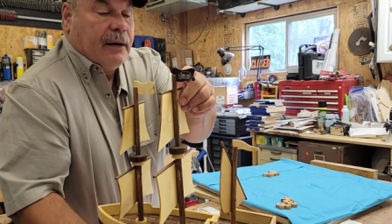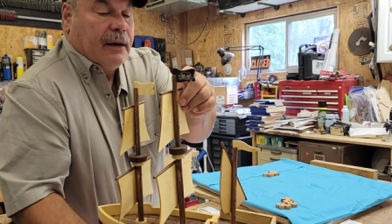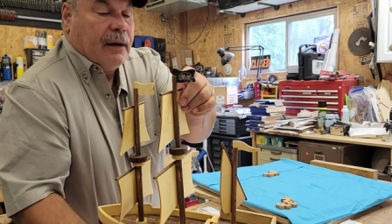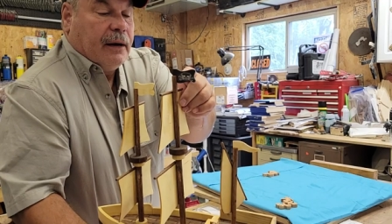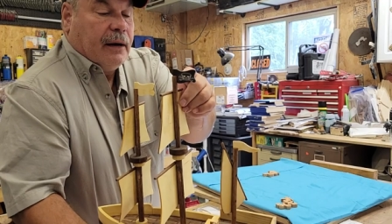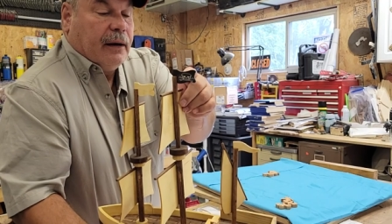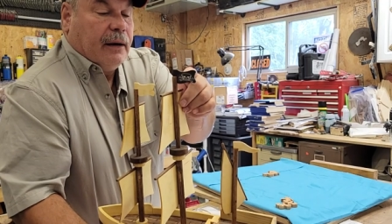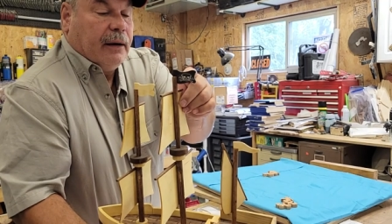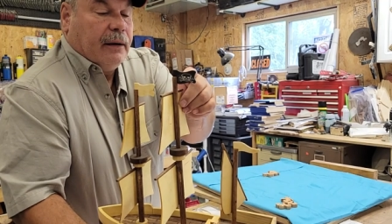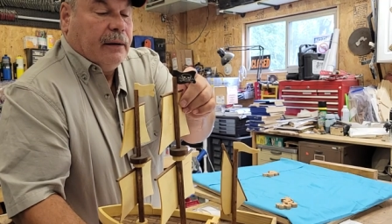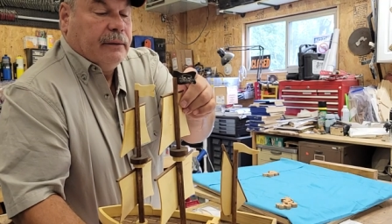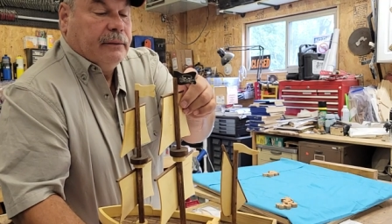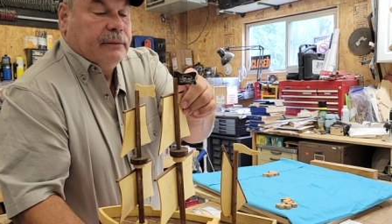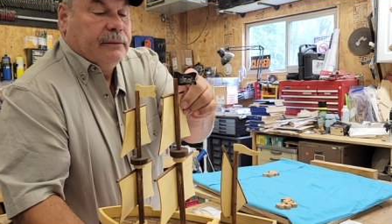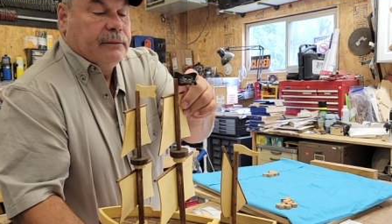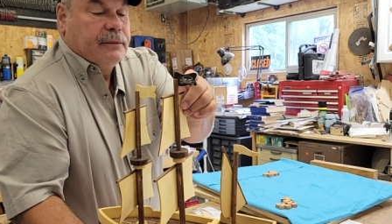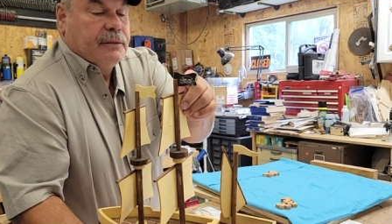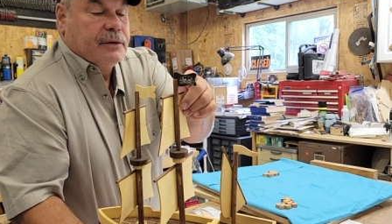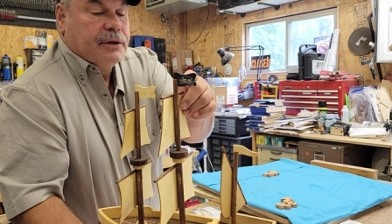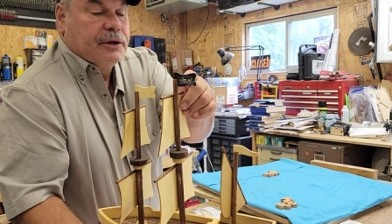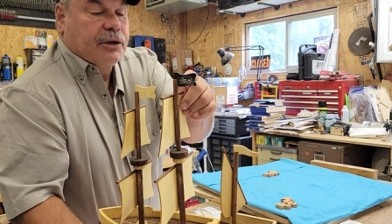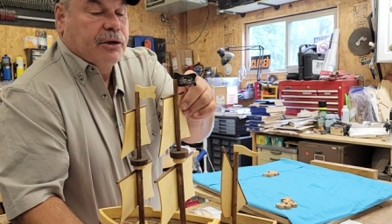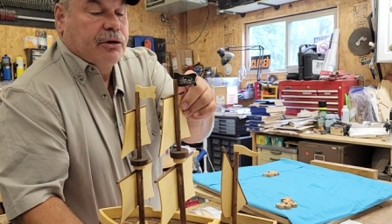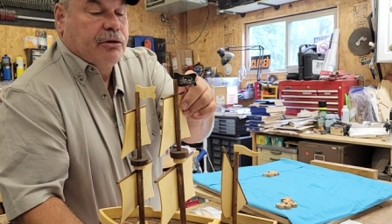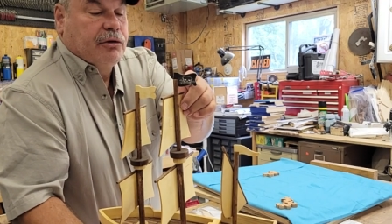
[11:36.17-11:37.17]
uh,
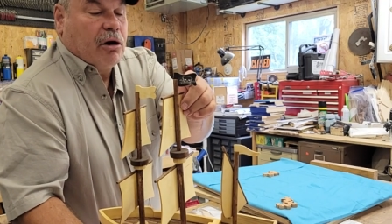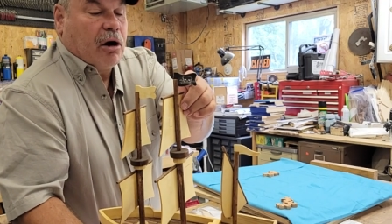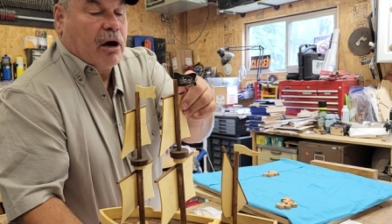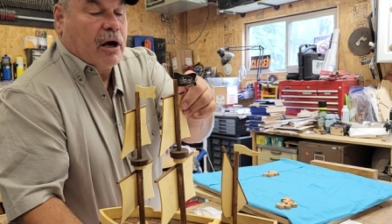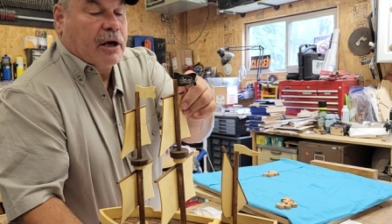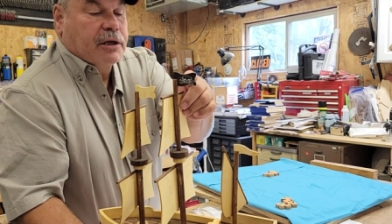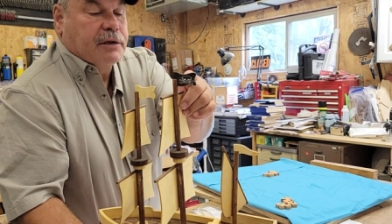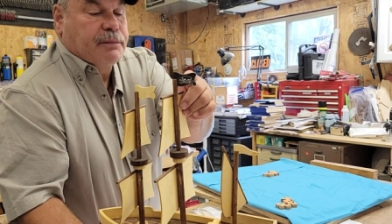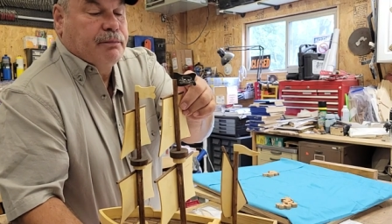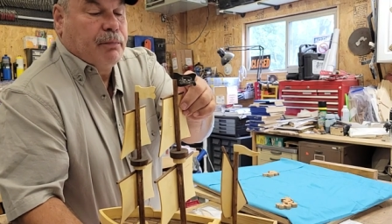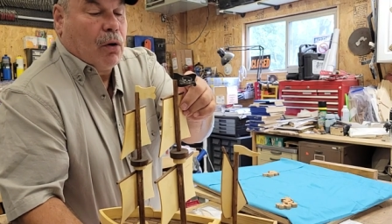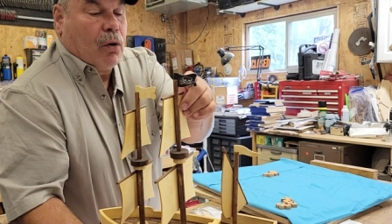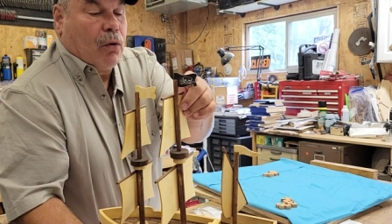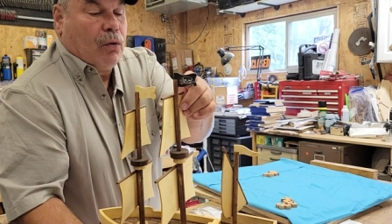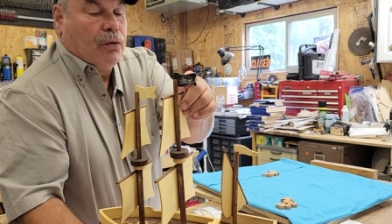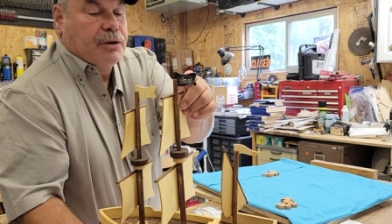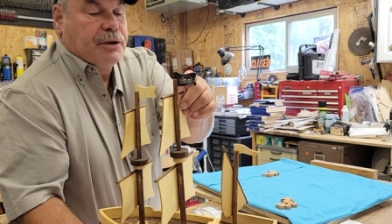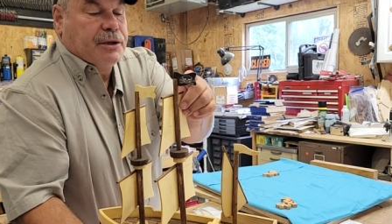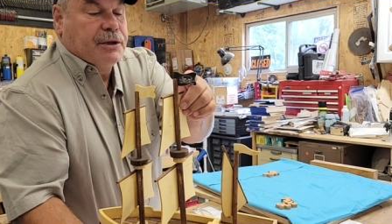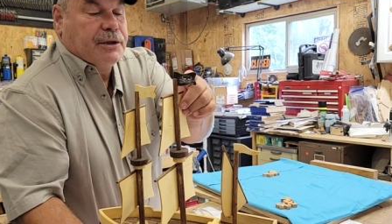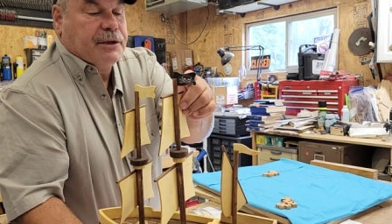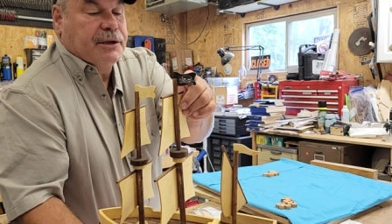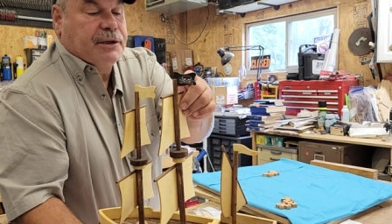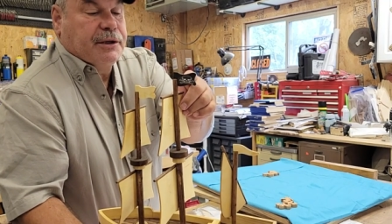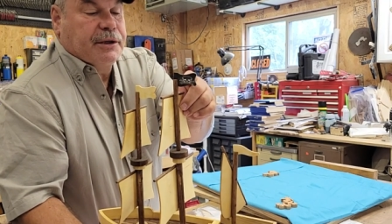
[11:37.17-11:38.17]

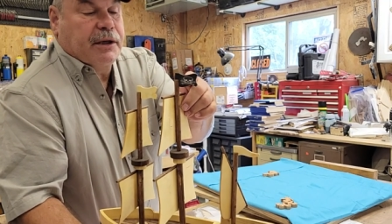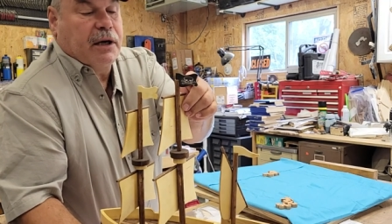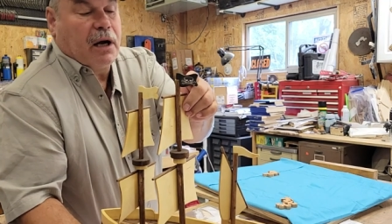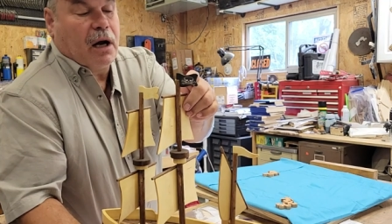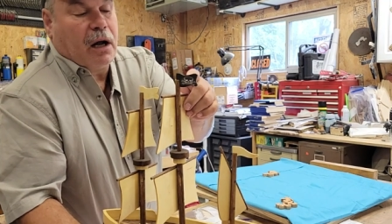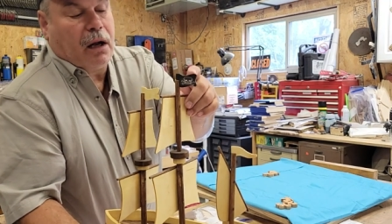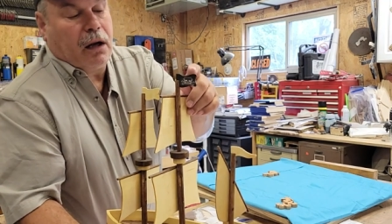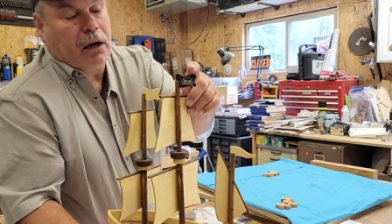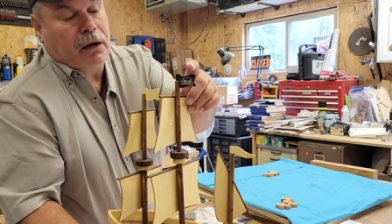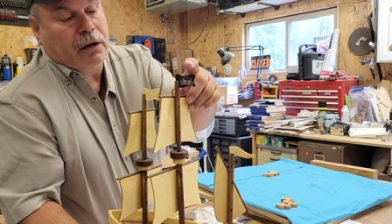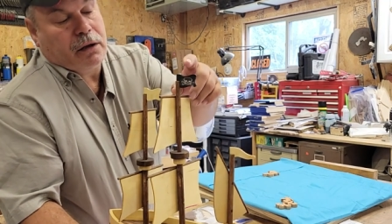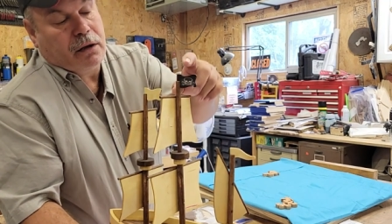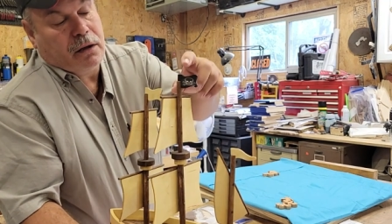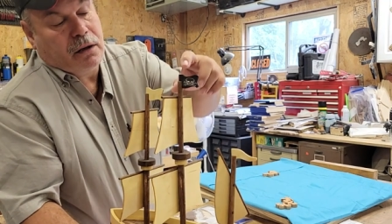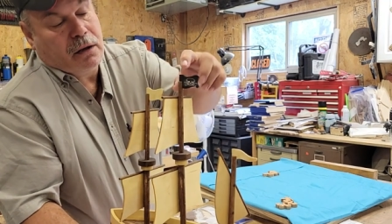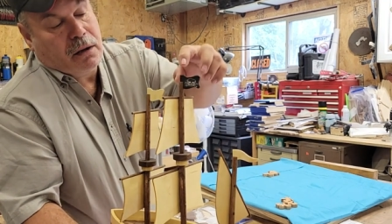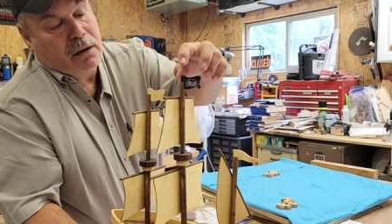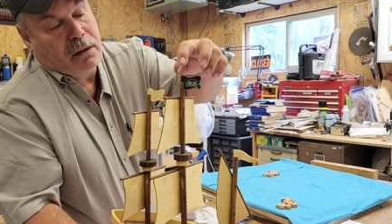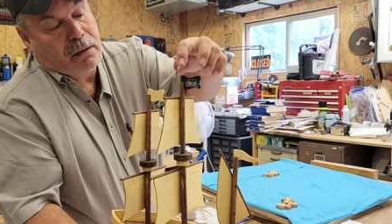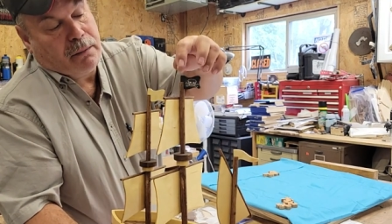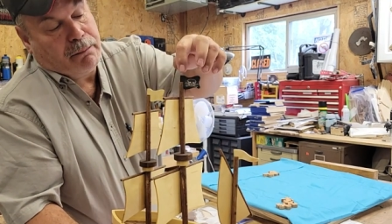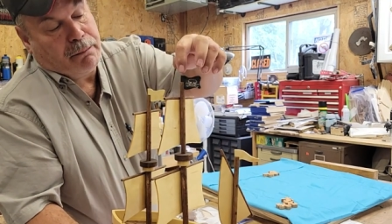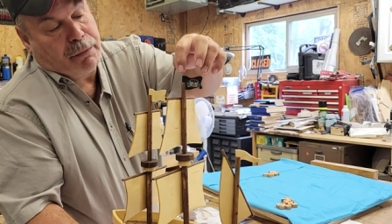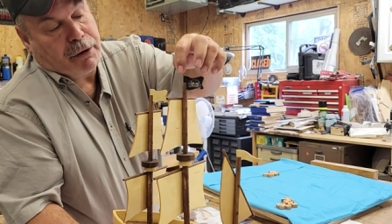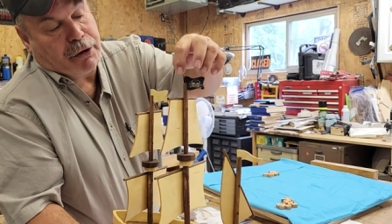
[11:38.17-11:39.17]
crossbones and skull
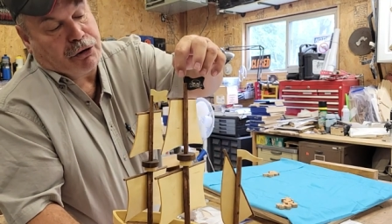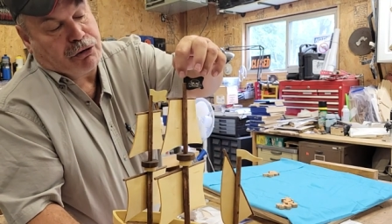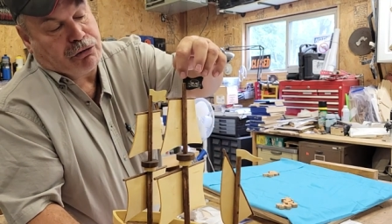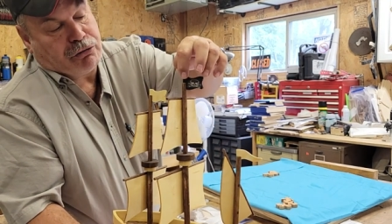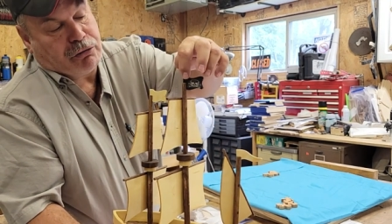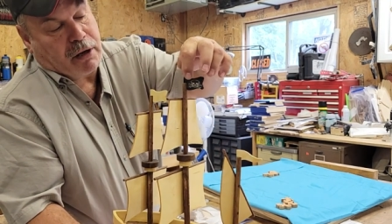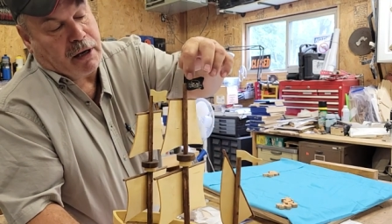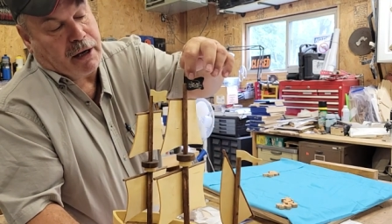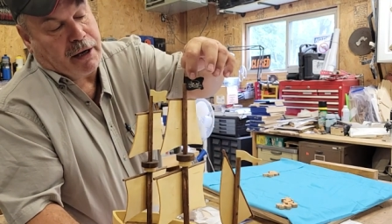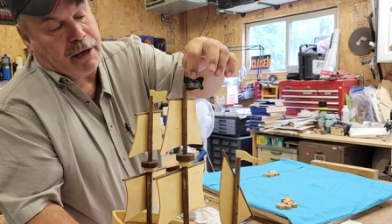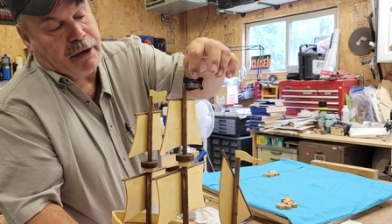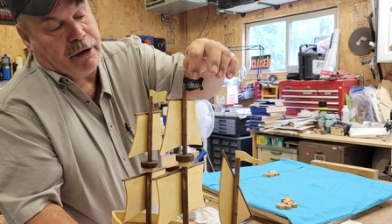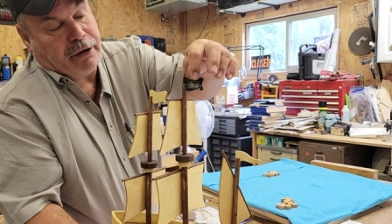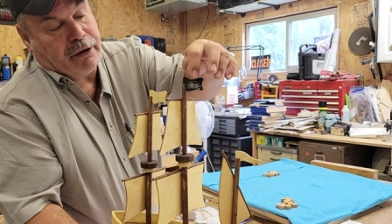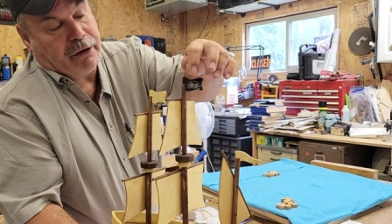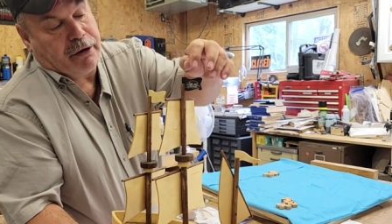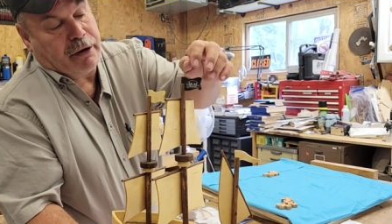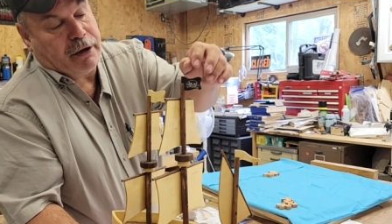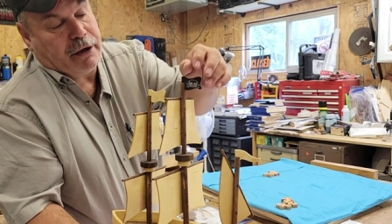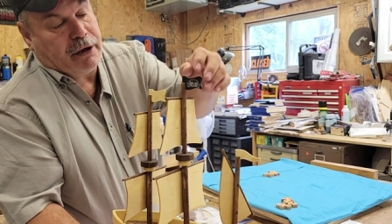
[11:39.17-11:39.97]
picture on there.